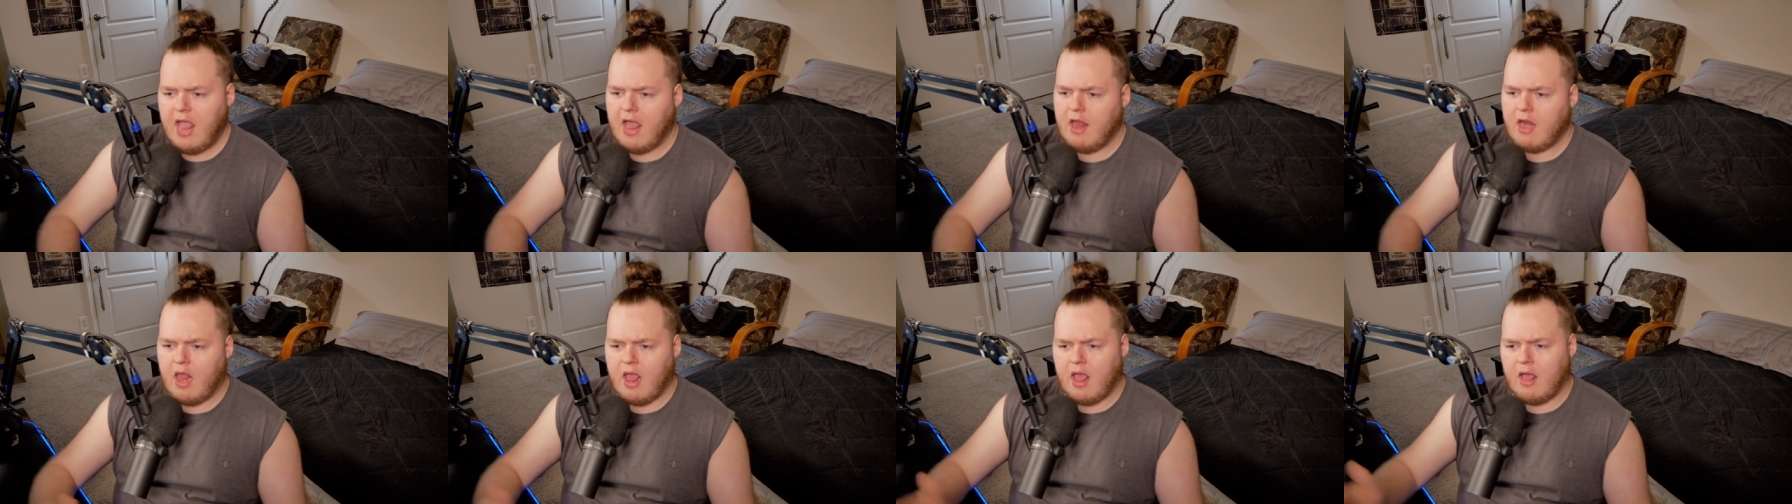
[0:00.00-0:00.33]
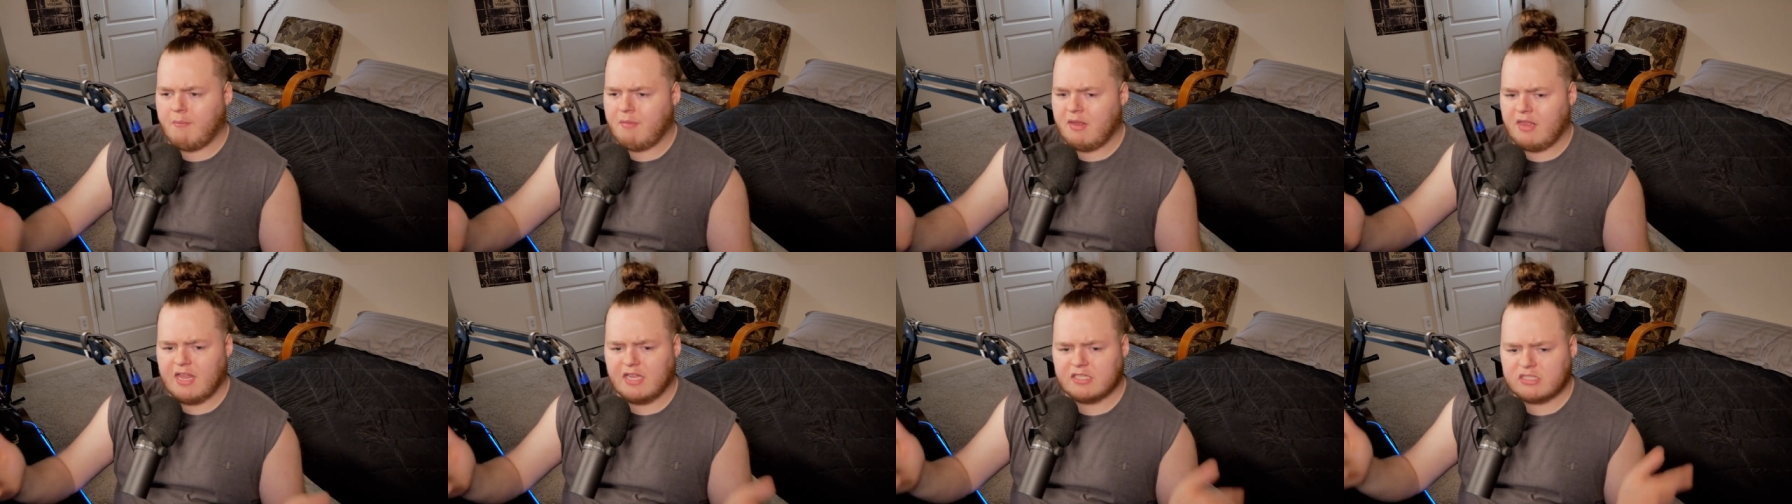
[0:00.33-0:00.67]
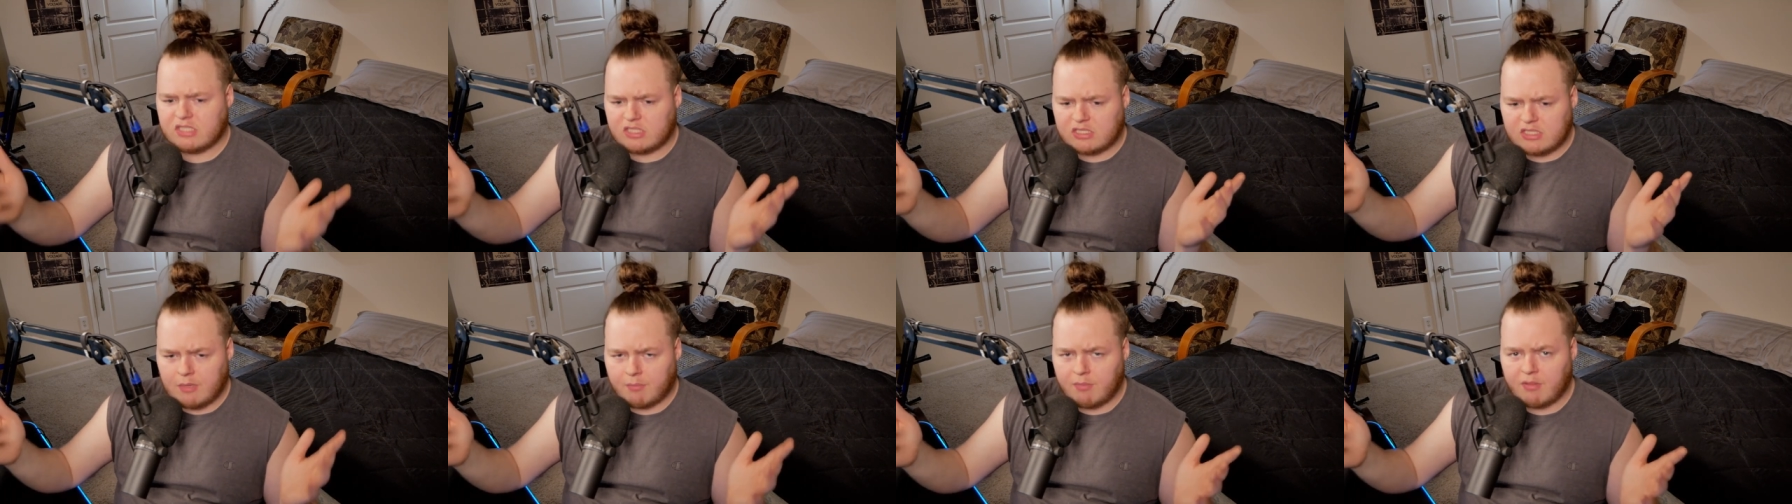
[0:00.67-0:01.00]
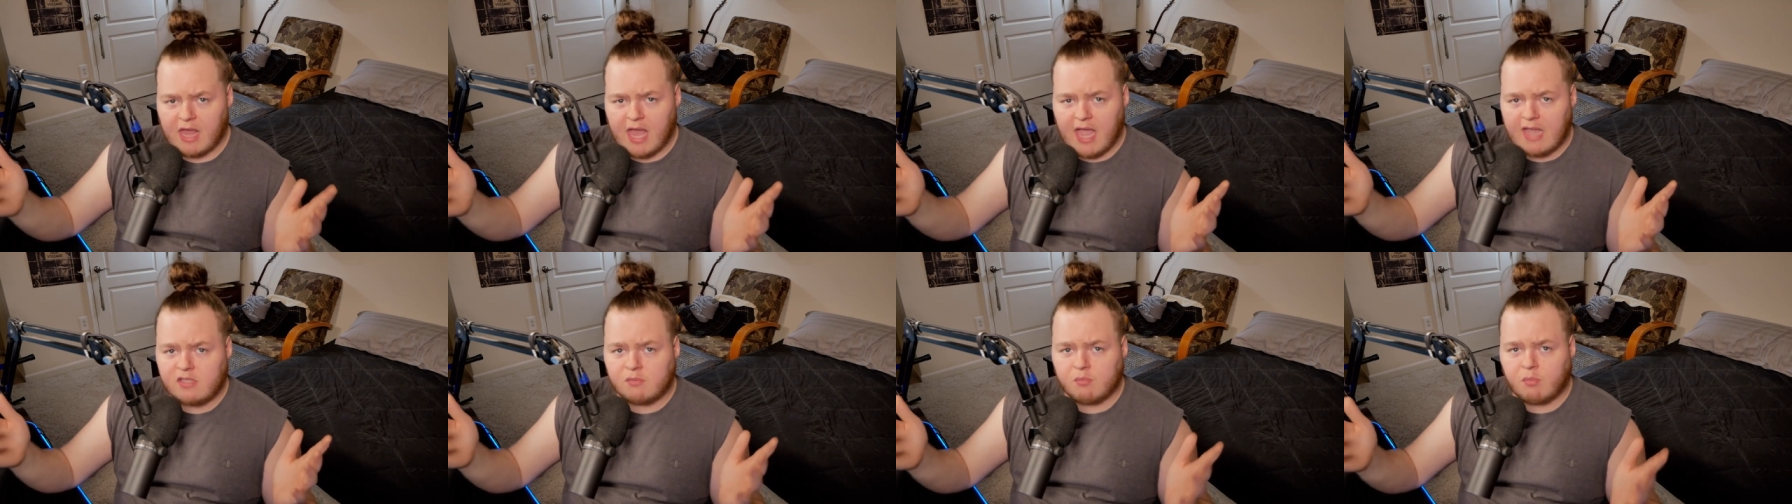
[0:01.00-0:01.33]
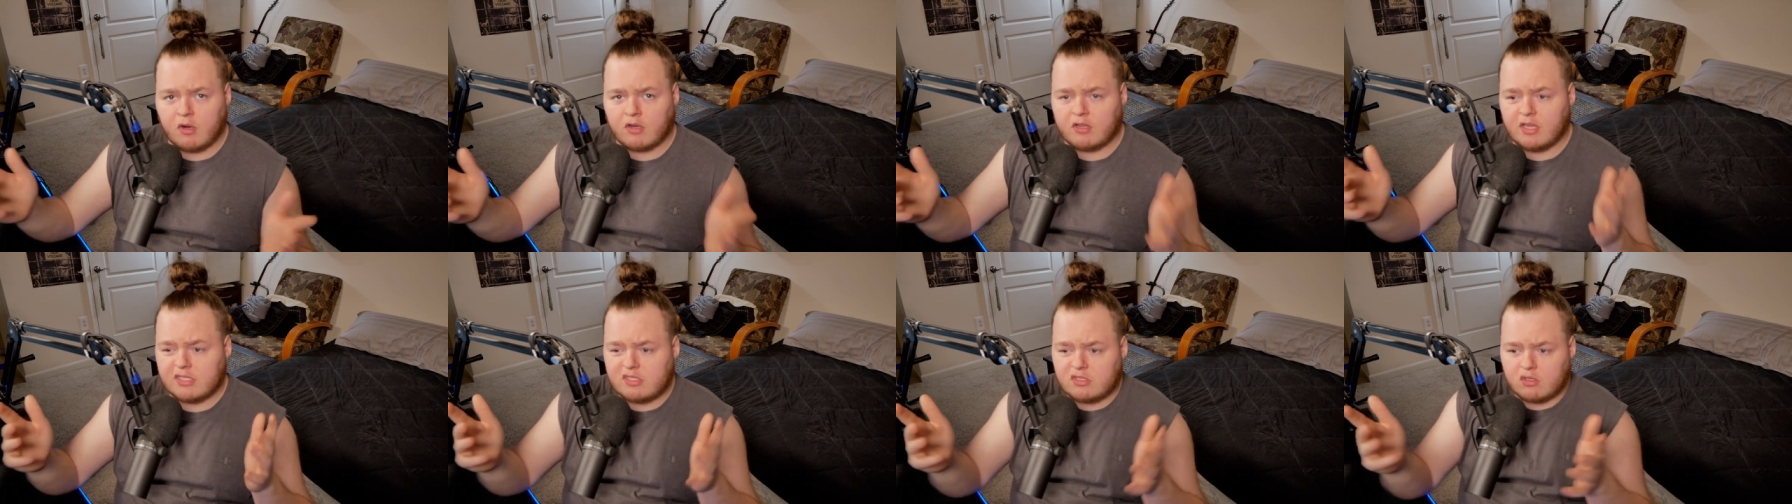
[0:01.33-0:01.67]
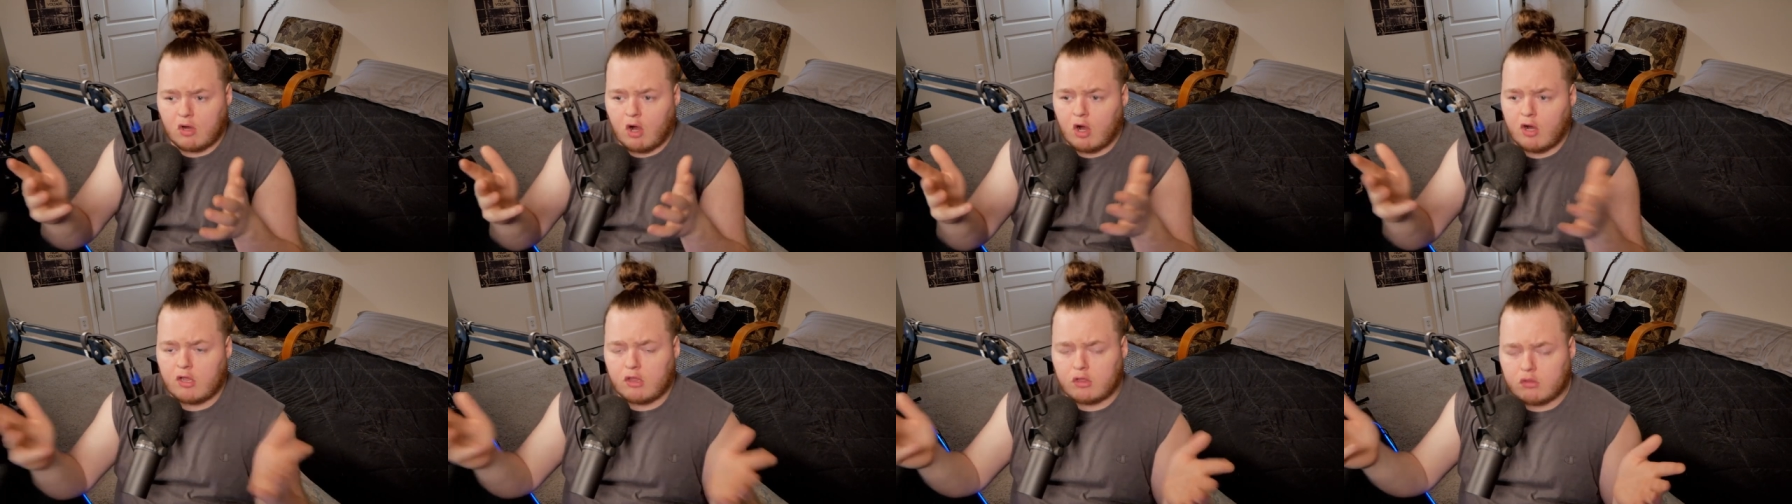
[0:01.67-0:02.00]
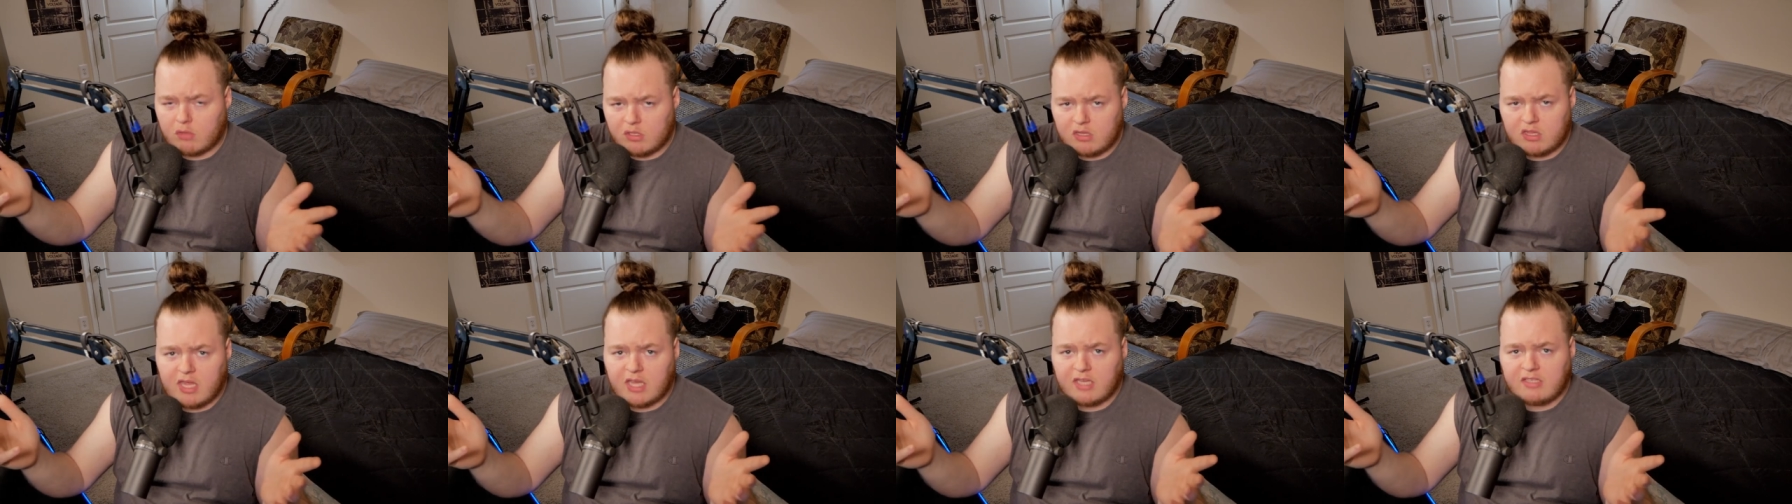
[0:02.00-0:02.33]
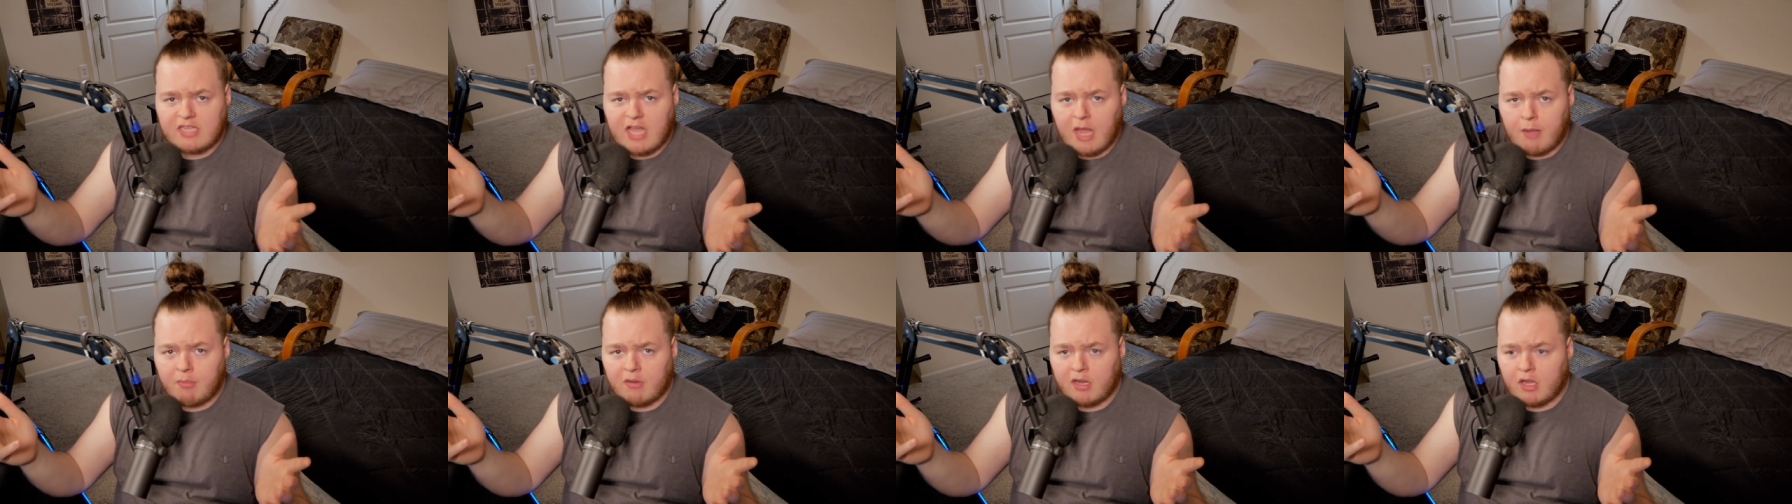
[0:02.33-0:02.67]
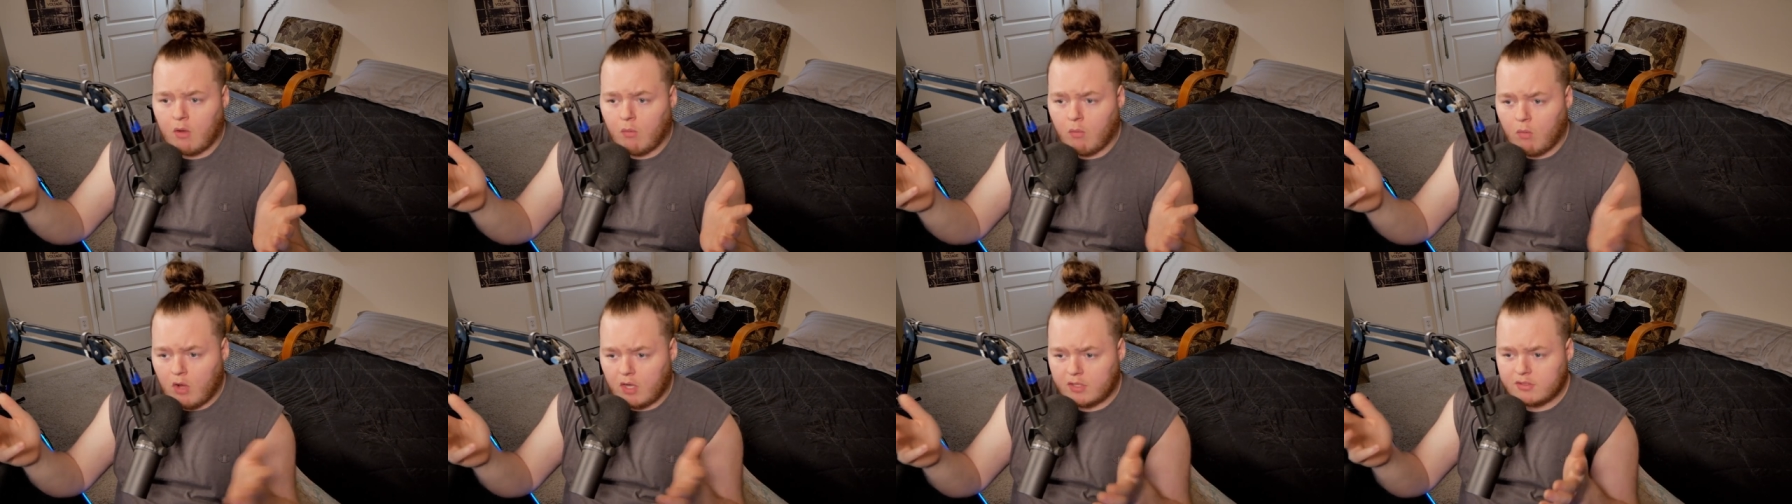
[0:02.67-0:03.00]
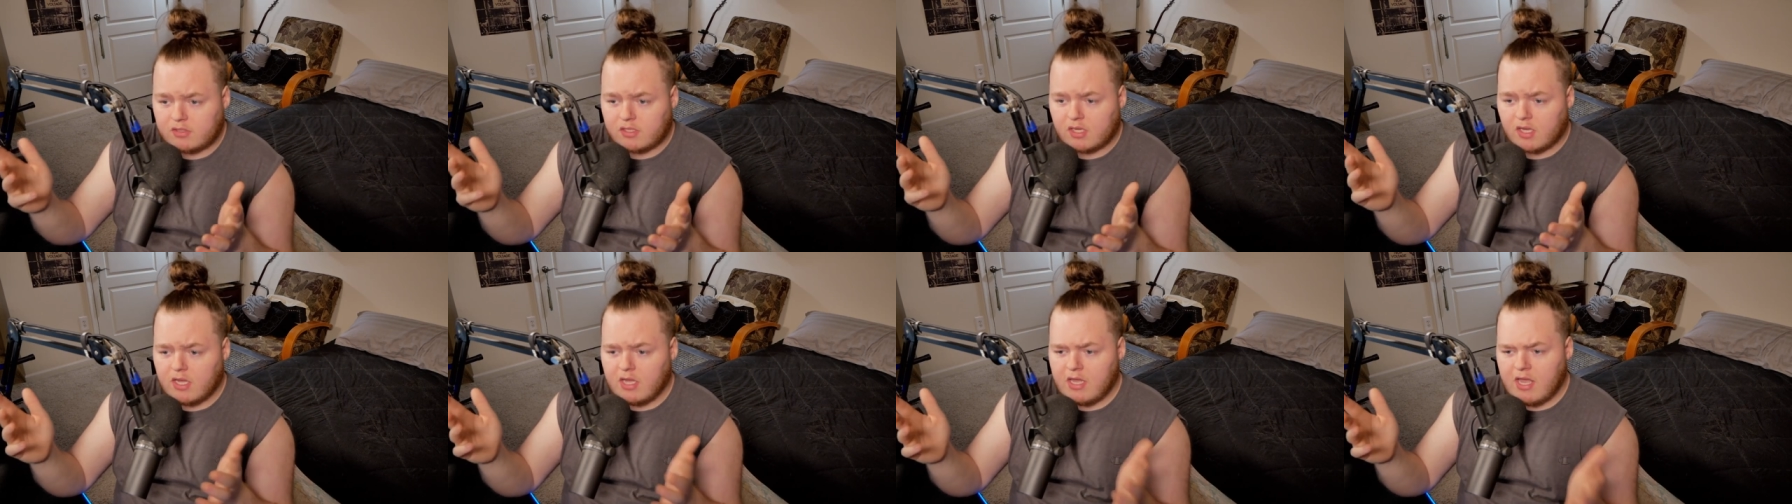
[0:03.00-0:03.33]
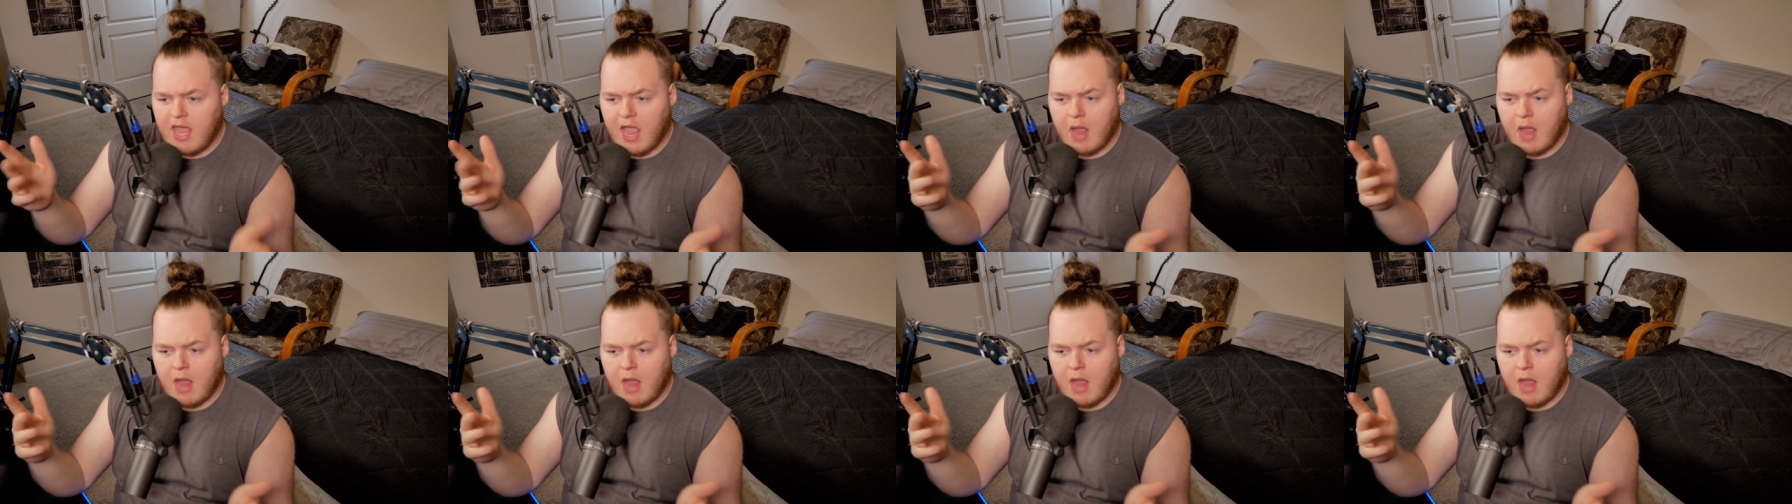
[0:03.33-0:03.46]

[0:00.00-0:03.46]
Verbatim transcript: And I mean, that's the tip of the iceberg. That's already three things happening at once,